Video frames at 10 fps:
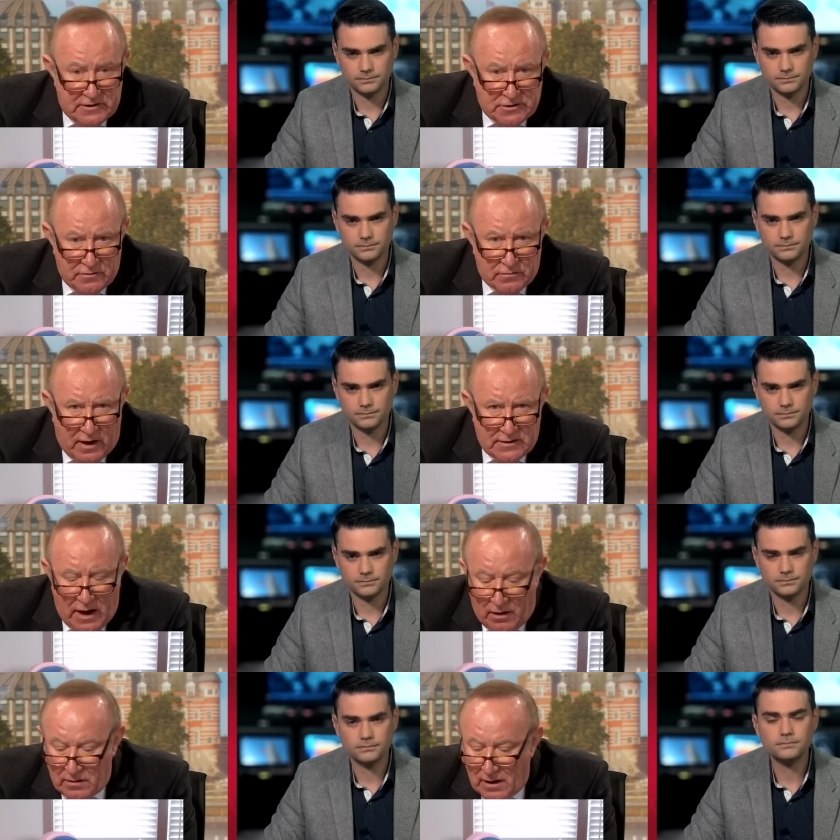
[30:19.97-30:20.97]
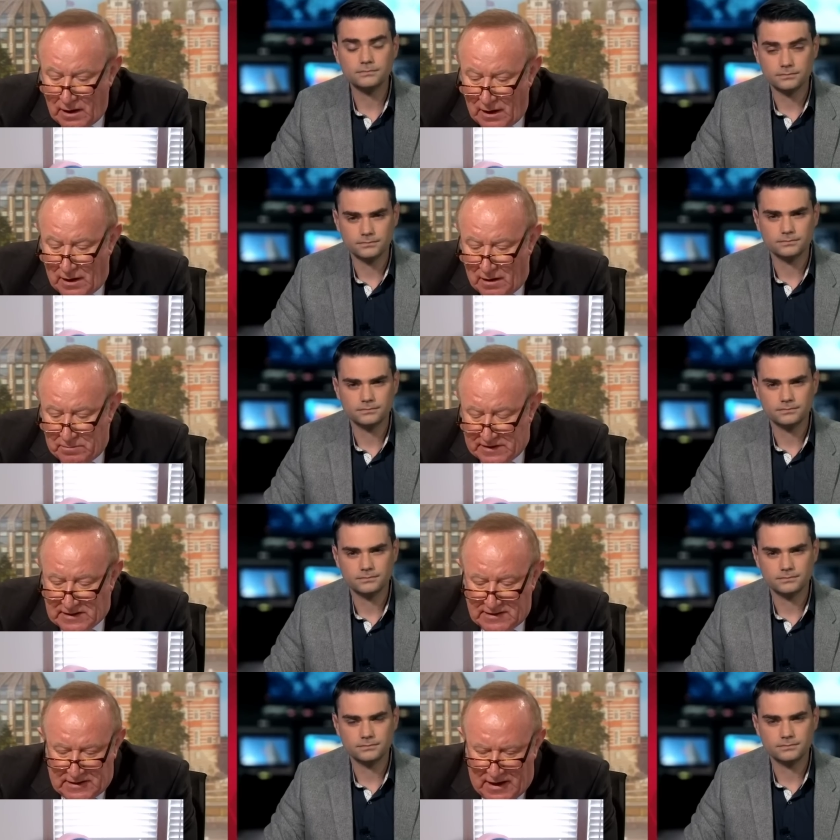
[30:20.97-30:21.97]
Speaker 1: each other right now. But as
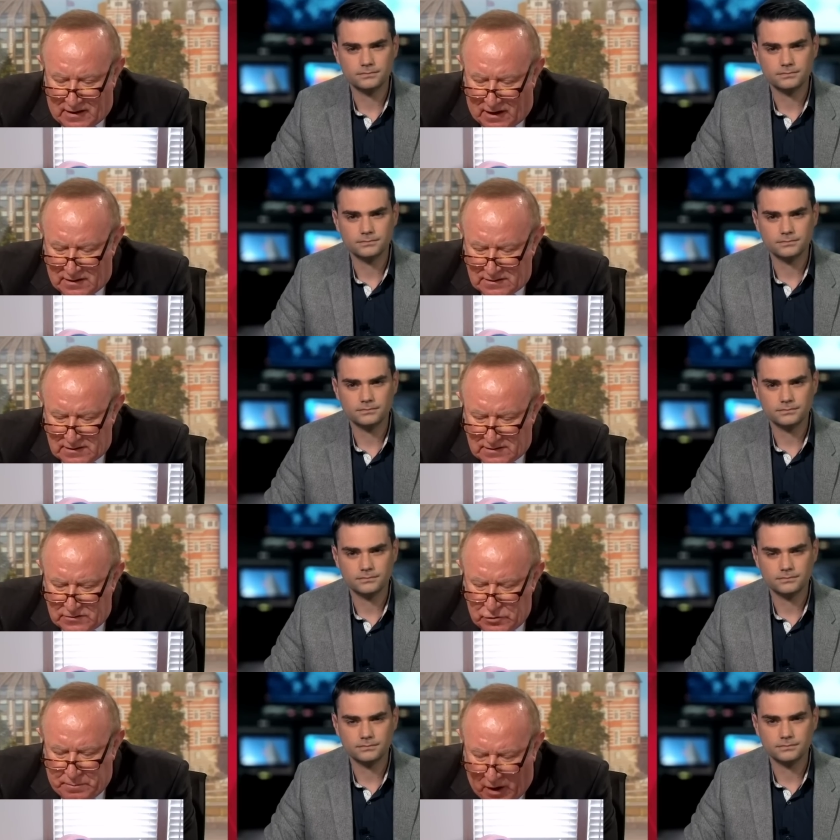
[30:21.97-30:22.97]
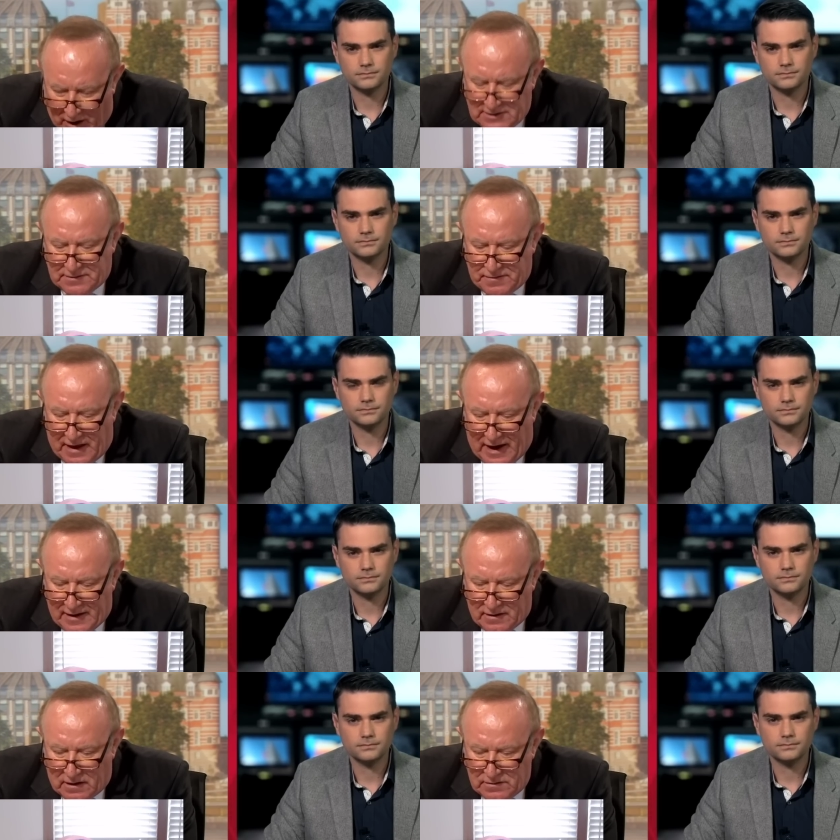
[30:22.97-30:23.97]
I say, aren't you part of that
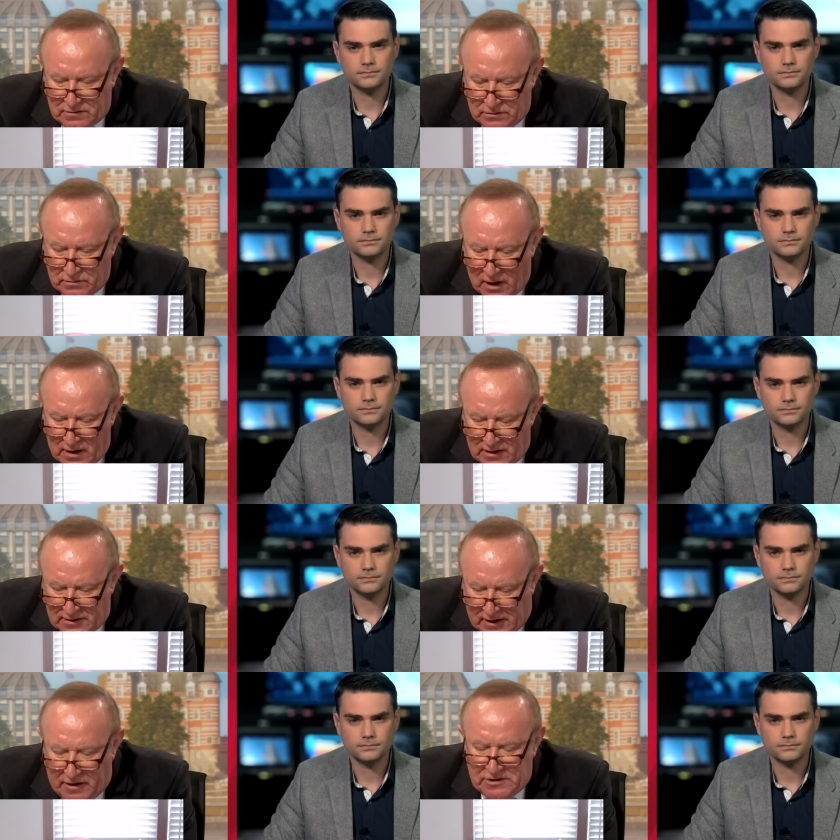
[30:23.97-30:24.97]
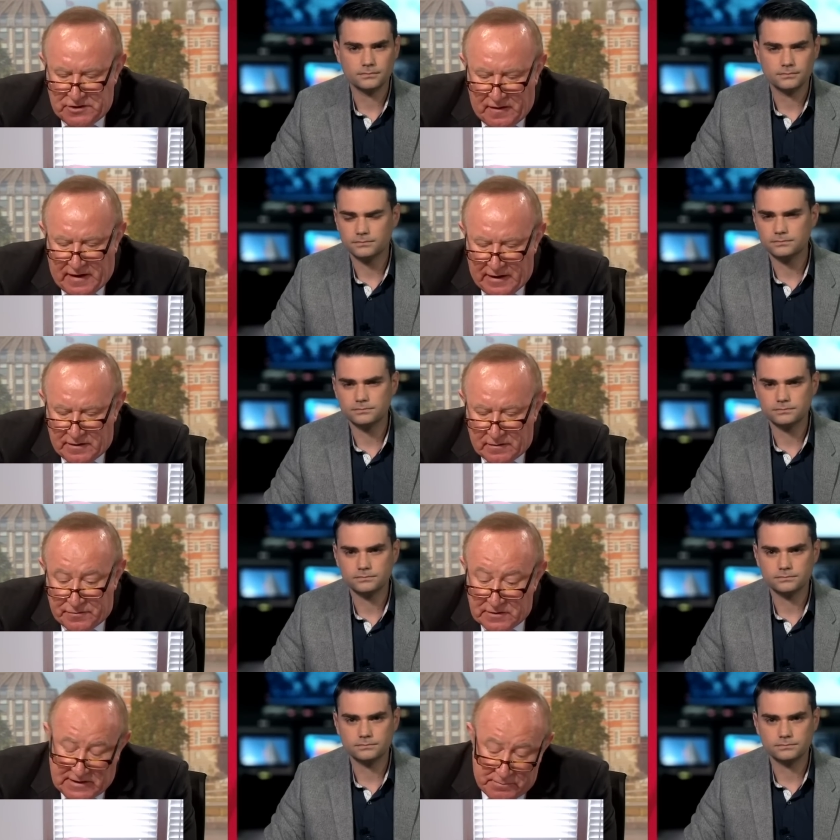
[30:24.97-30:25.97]
anger? Aren't you encouraging that anger?
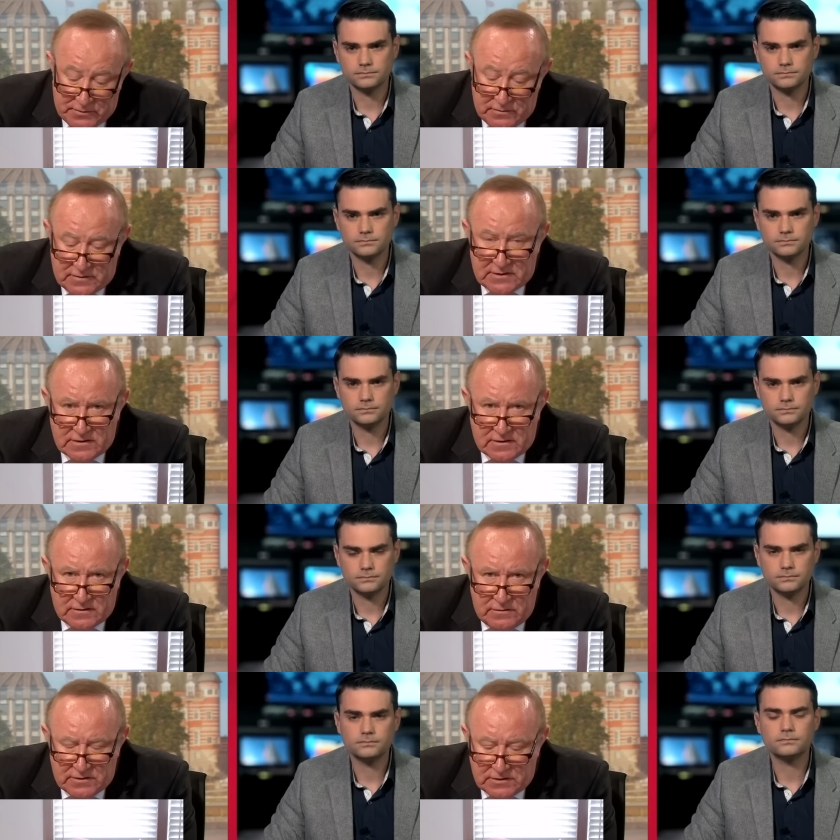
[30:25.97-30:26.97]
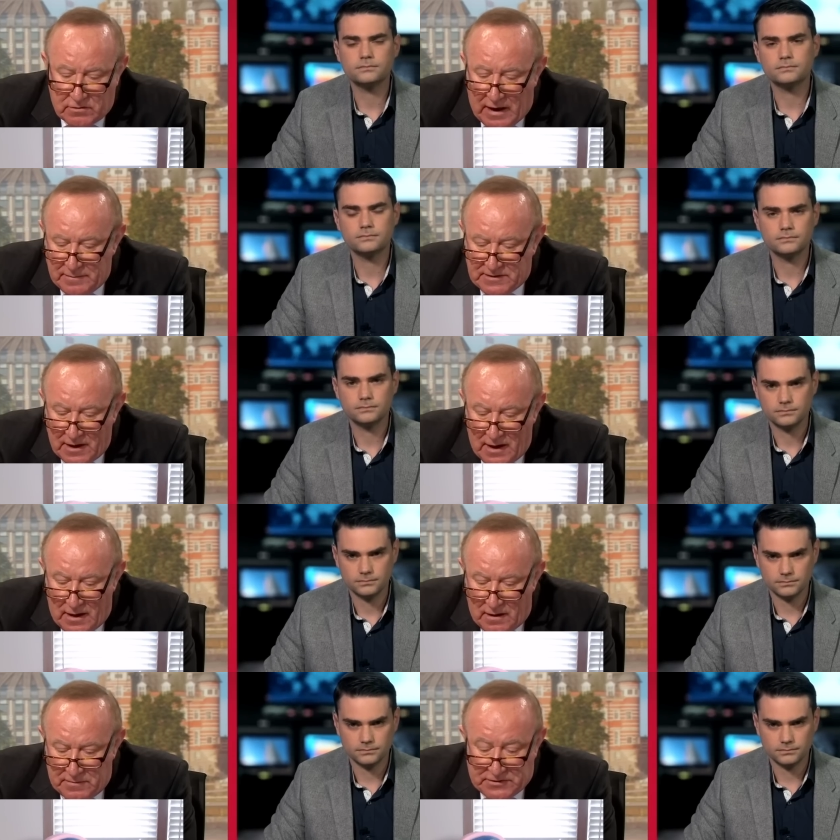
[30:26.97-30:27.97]
For example, you, des- you described
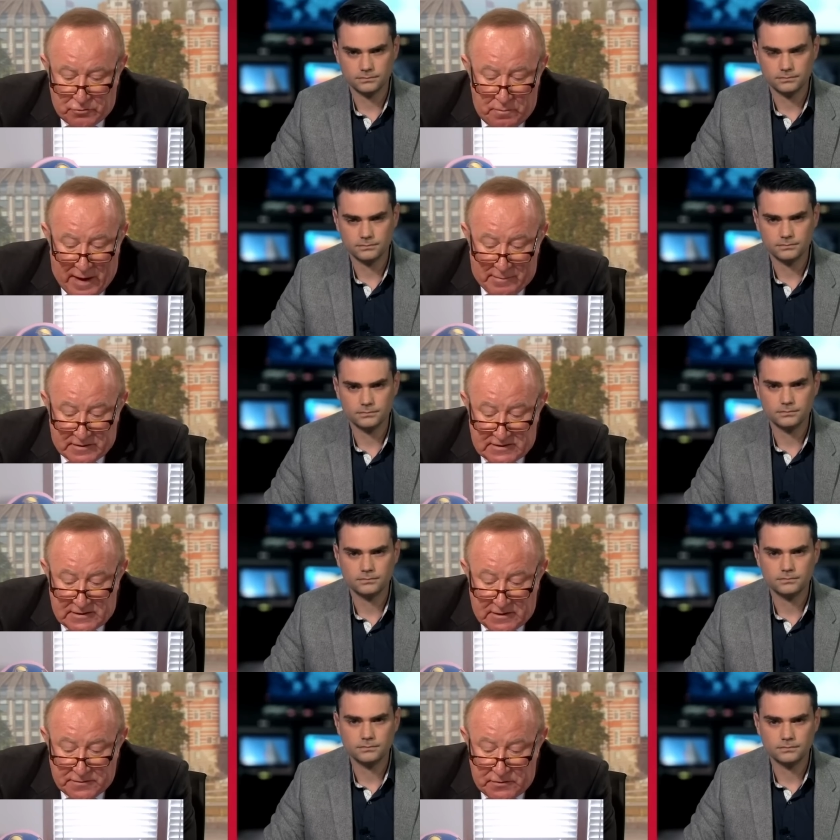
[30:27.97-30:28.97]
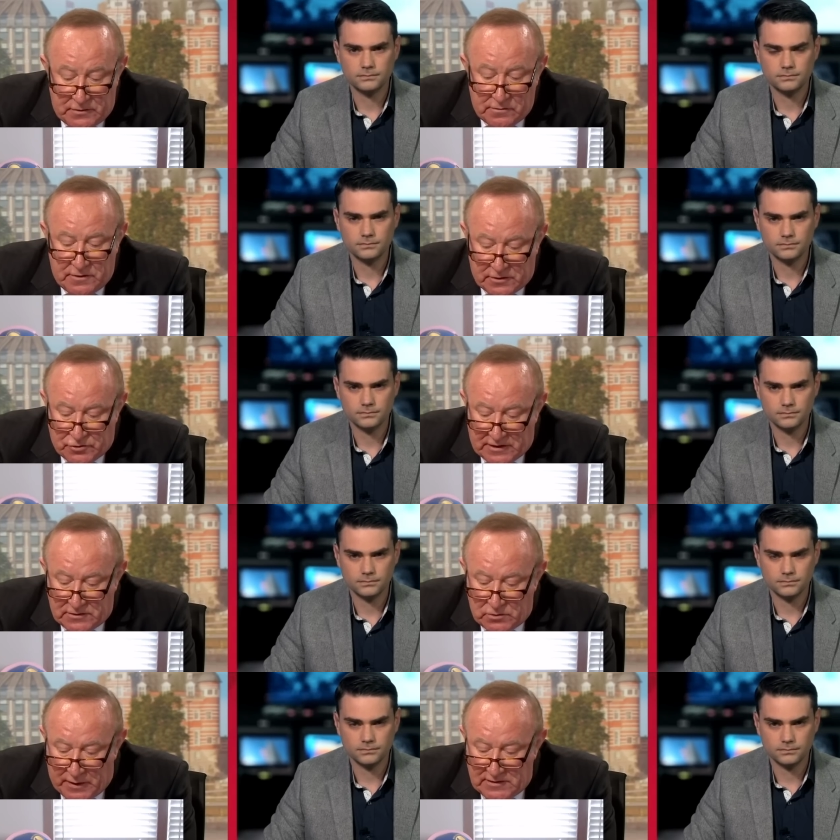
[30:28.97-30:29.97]
Mr. Obama's State of the Union address
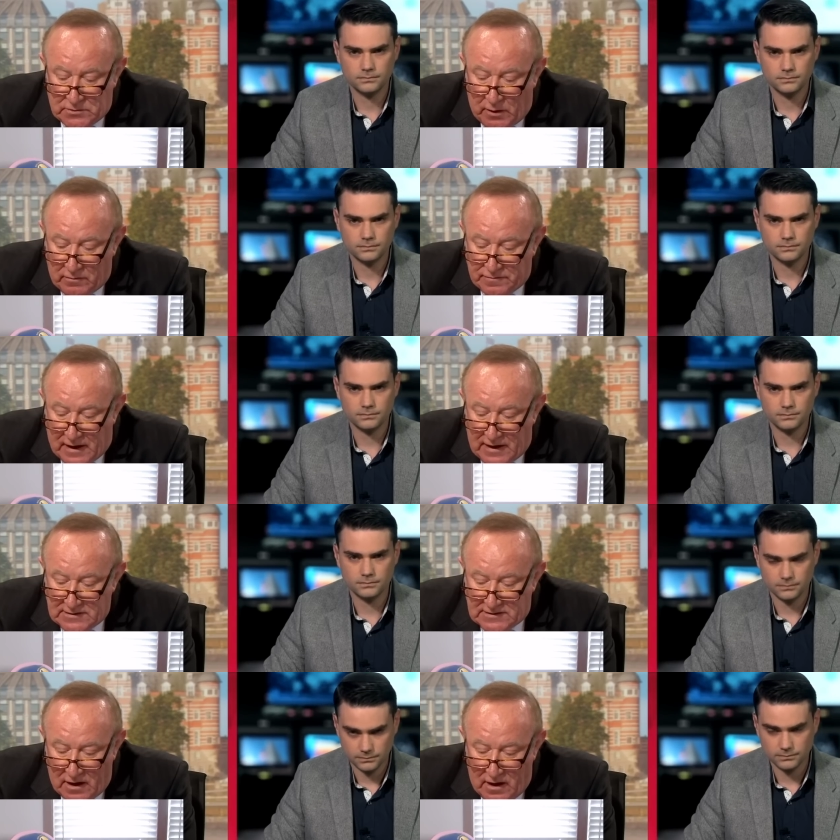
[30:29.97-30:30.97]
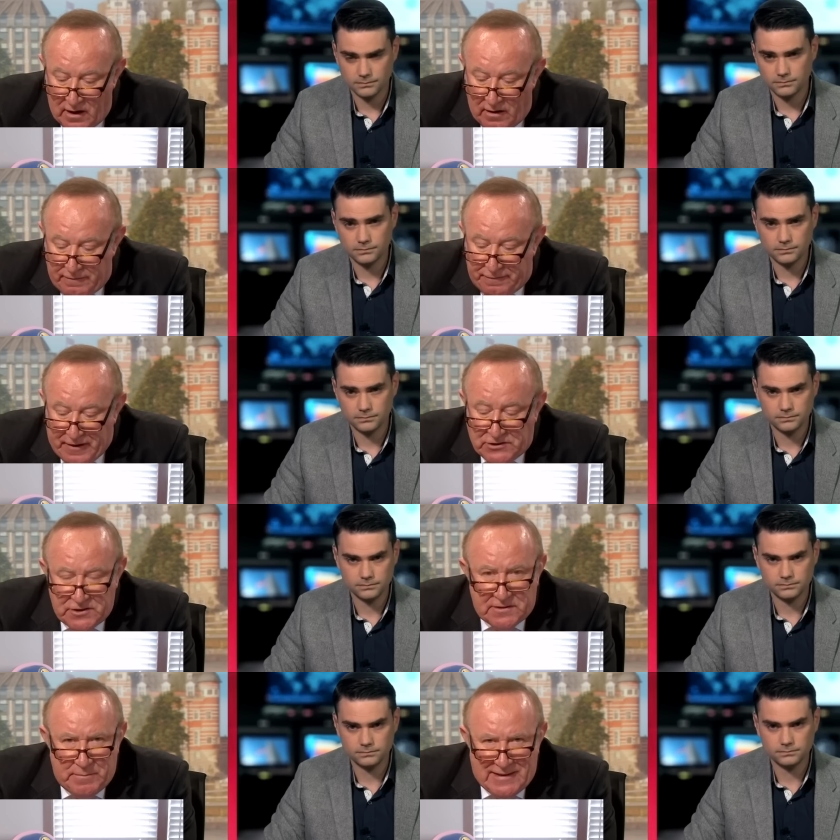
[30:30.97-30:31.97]
in 2012 as
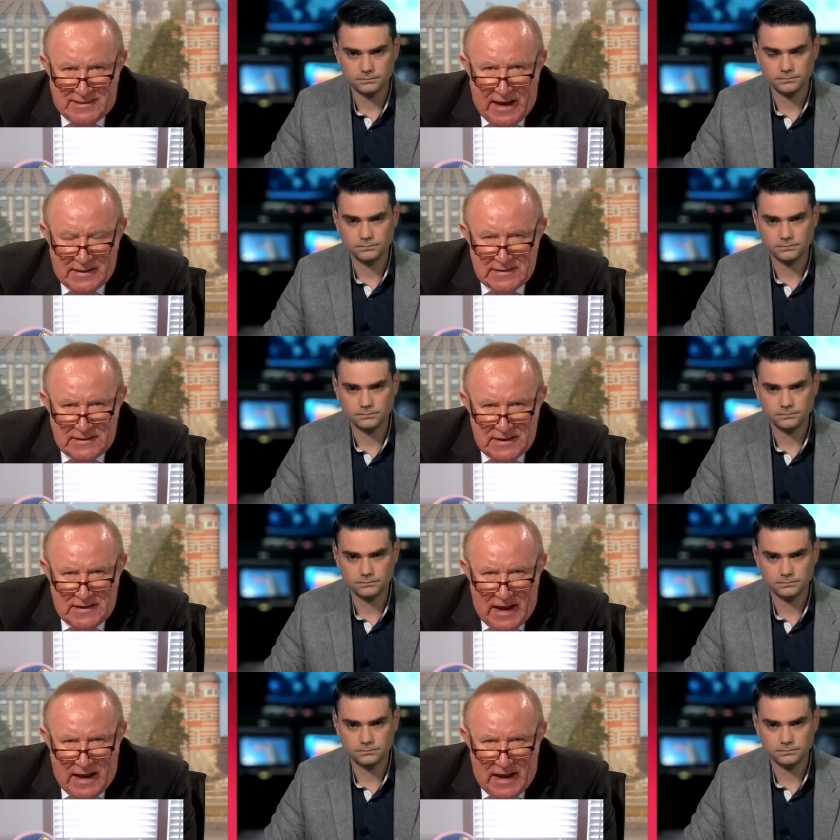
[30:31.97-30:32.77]
fascist mentality in